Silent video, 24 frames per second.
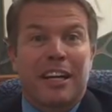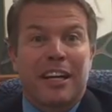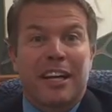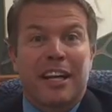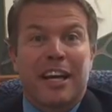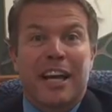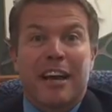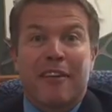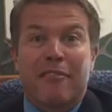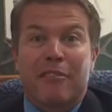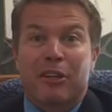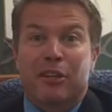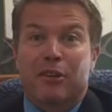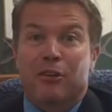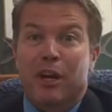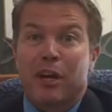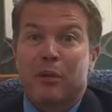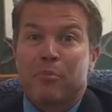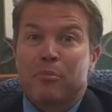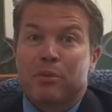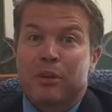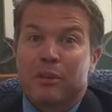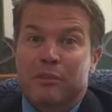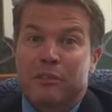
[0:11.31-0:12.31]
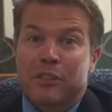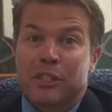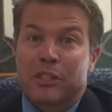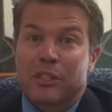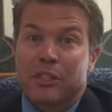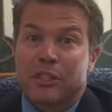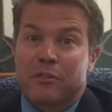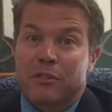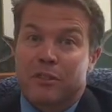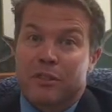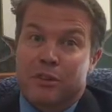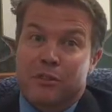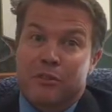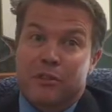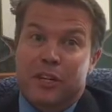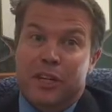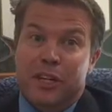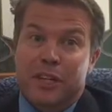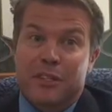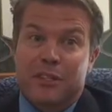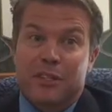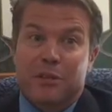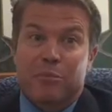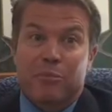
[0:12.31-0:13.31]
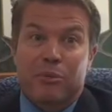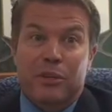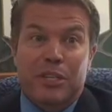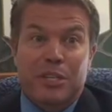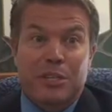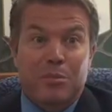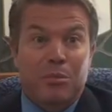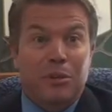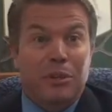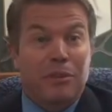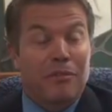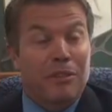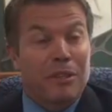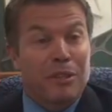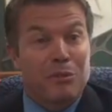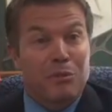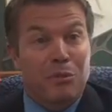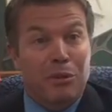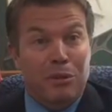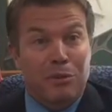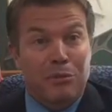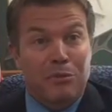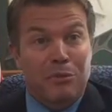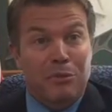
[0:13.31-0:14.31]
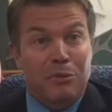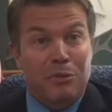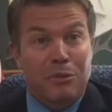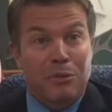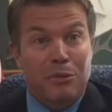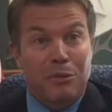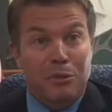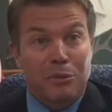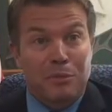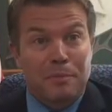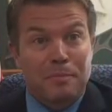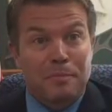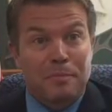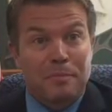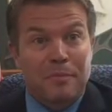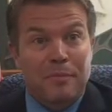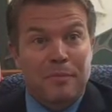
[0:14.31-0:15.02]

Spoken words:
and I have the great privilege of serving as the principal of this wonderful school.